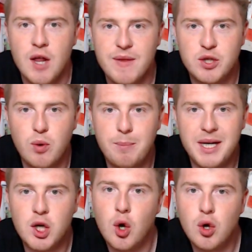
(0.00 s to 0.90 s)
This one
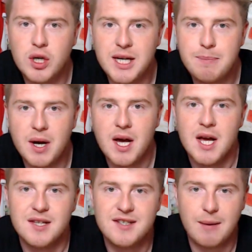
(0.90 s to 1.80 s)
being goalkeeper
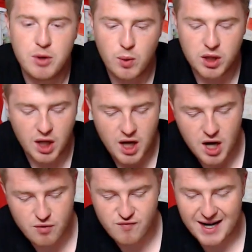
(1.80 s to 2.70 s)
Samuel
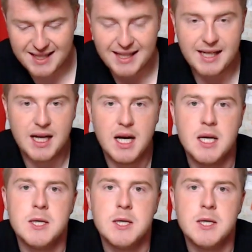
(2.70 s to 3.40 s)
Radlinger